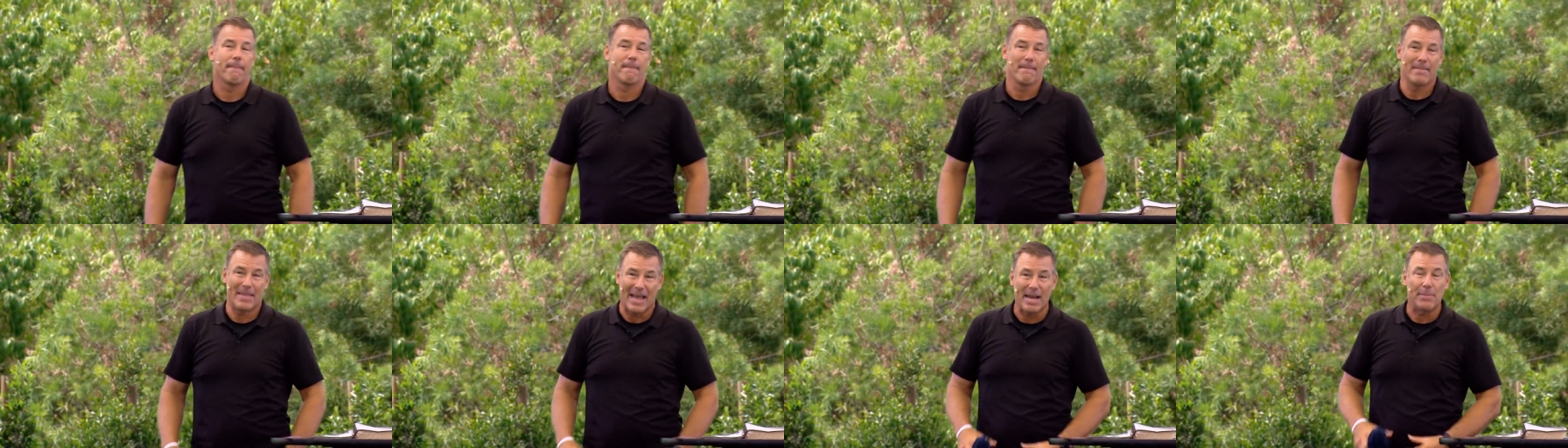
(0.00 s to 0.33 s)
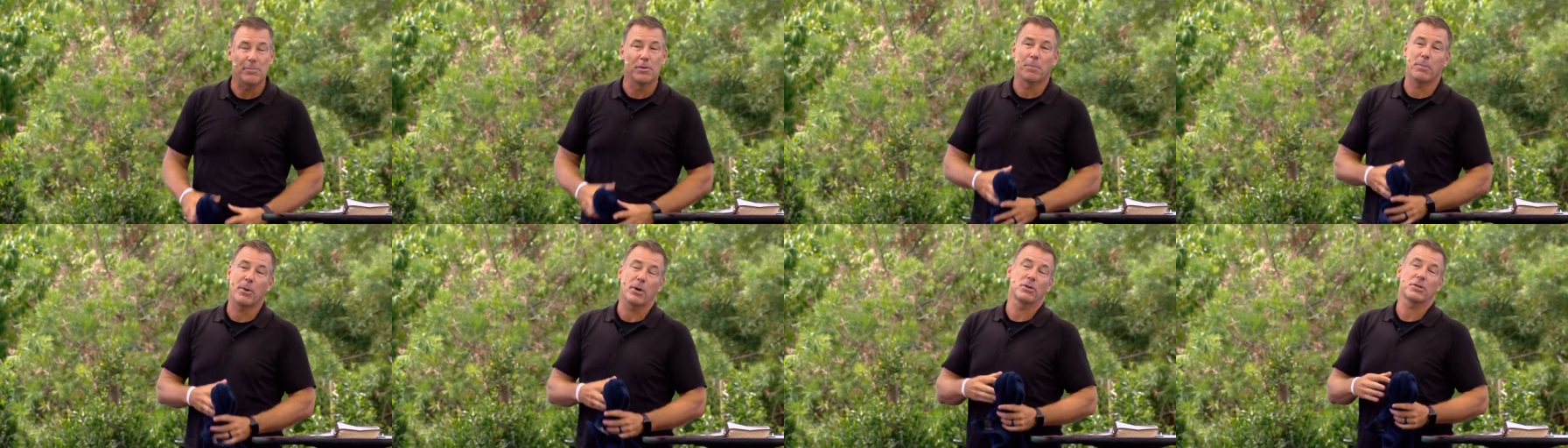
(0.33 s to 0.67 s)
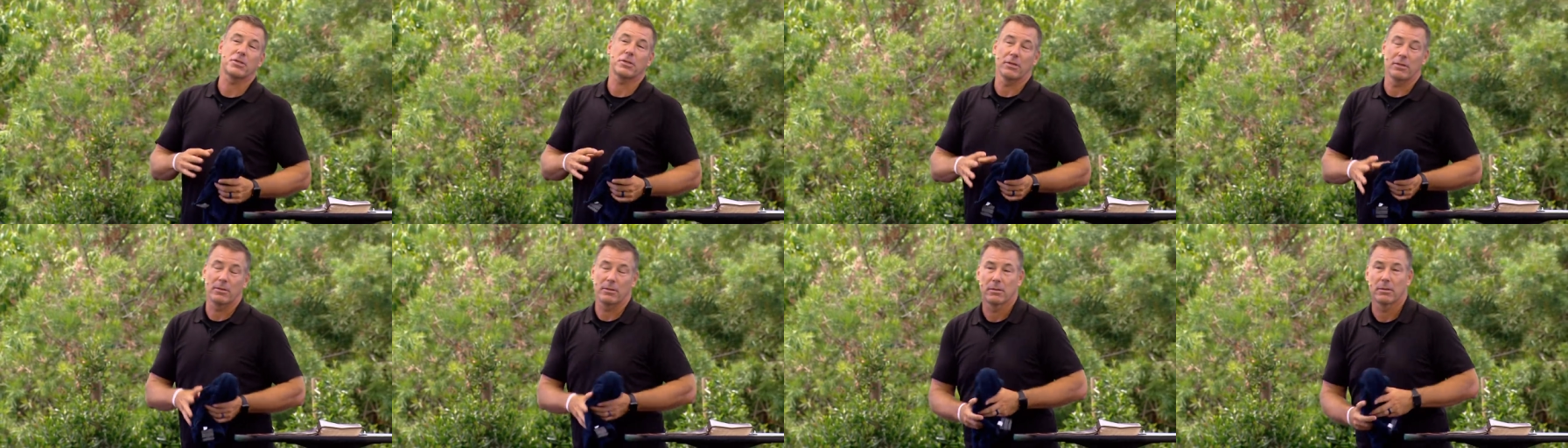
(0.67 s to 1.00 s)
Name the
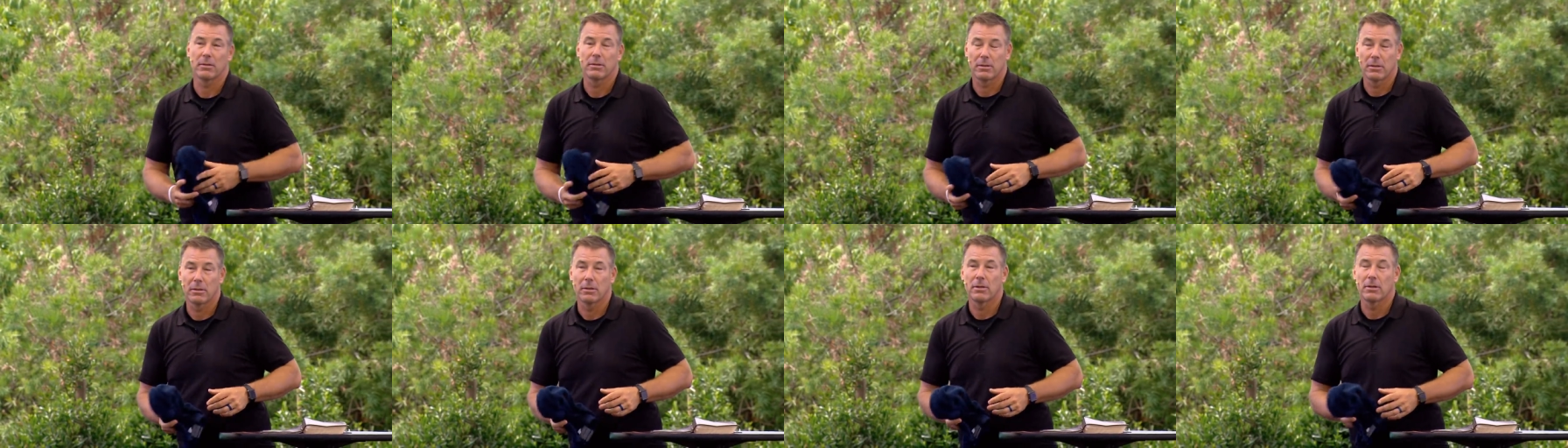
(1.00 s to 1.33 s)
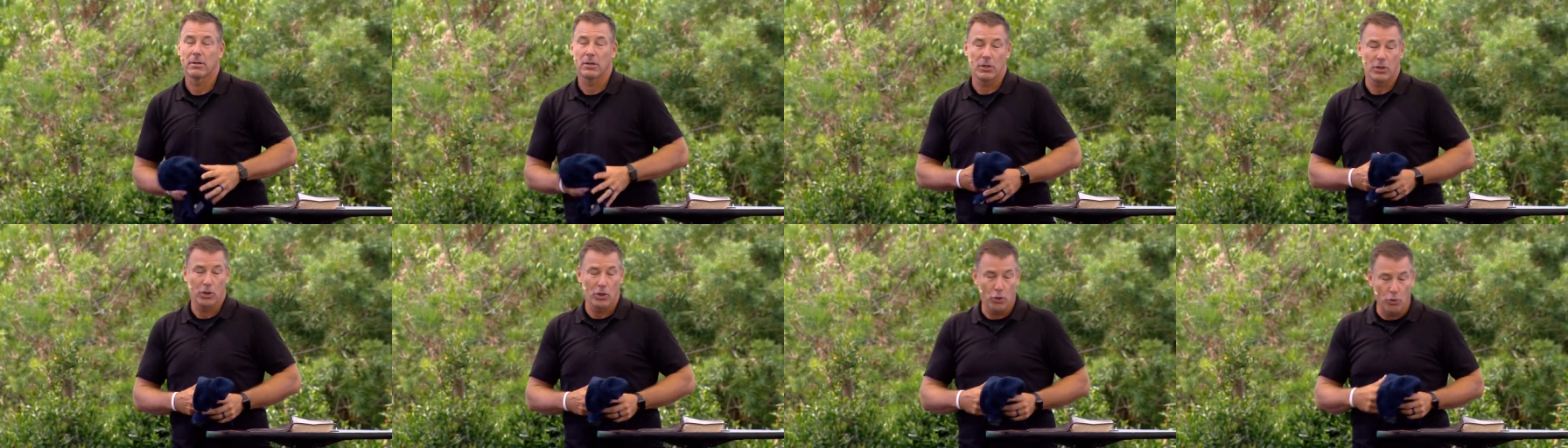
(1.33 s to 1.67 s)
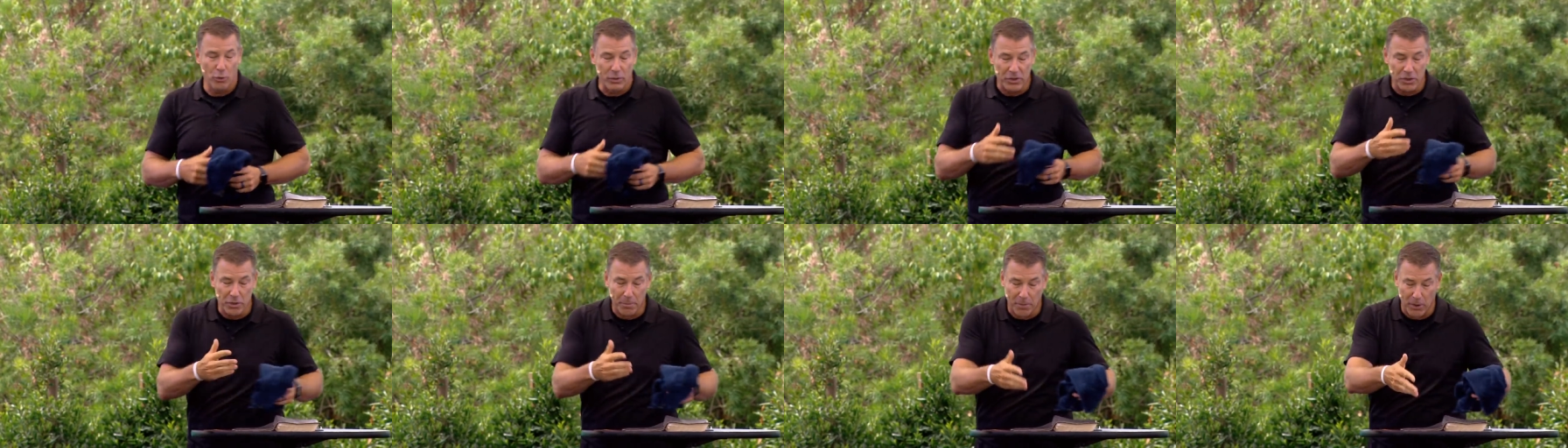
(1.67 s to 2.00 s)
person. Who
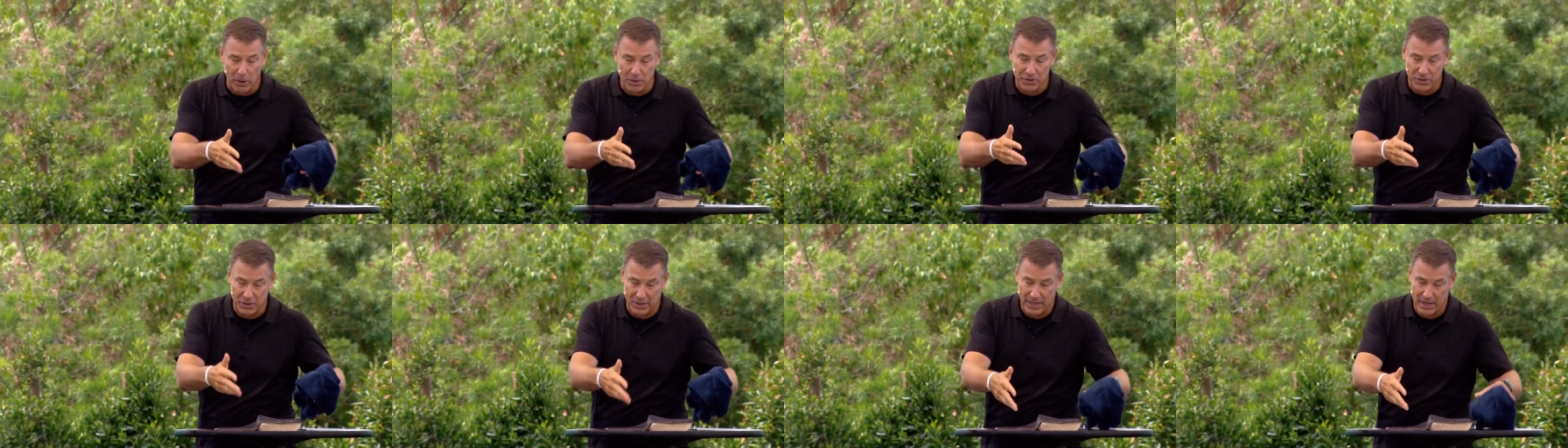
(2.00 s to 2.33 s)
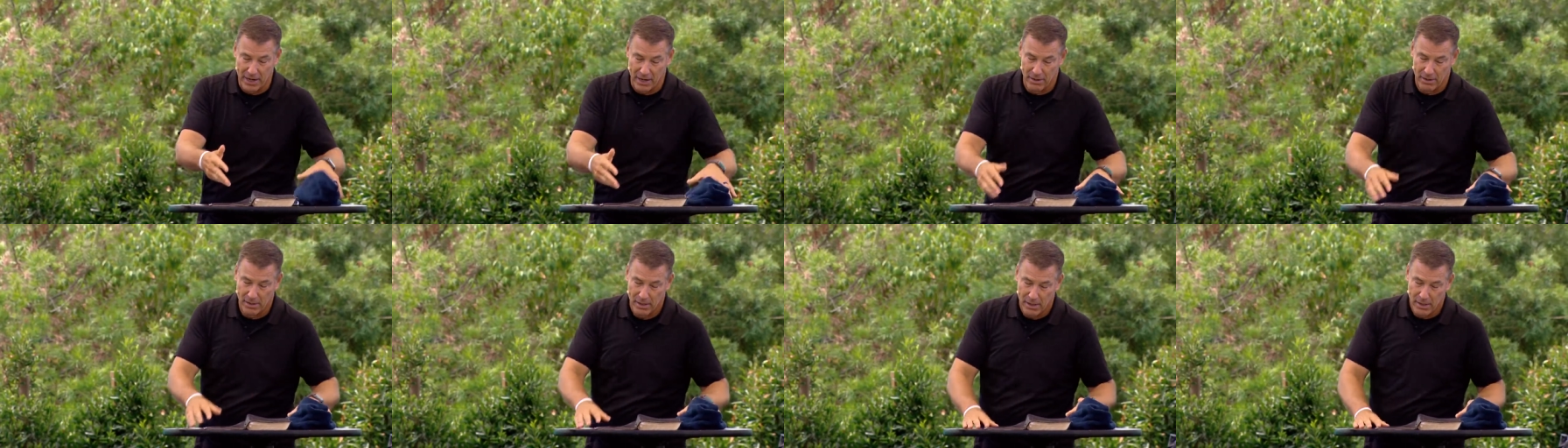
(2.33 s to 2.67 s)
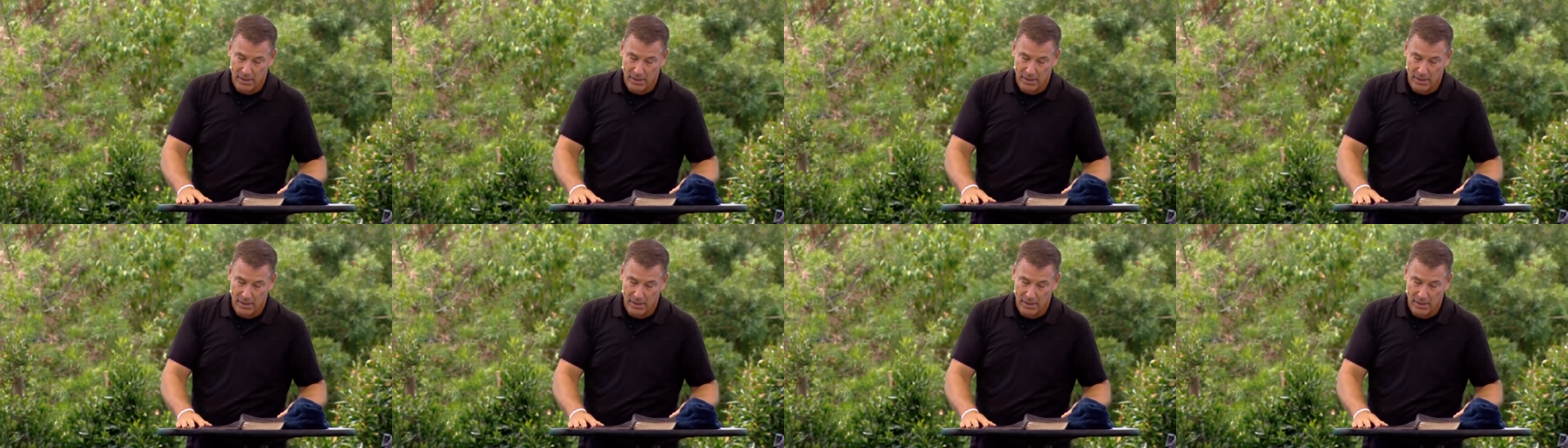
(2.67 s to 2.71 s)
is the person there?